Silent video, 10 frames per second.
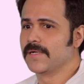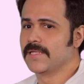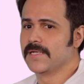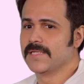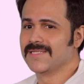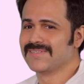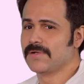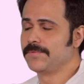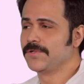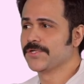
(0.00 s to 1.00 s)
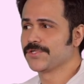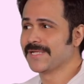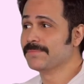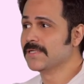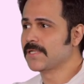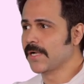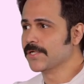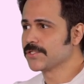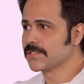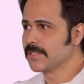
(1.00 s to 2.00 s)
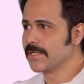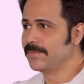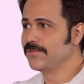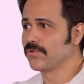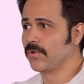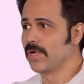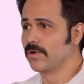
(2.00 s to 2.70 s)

but then his reputation had been tarnished. He had been thrown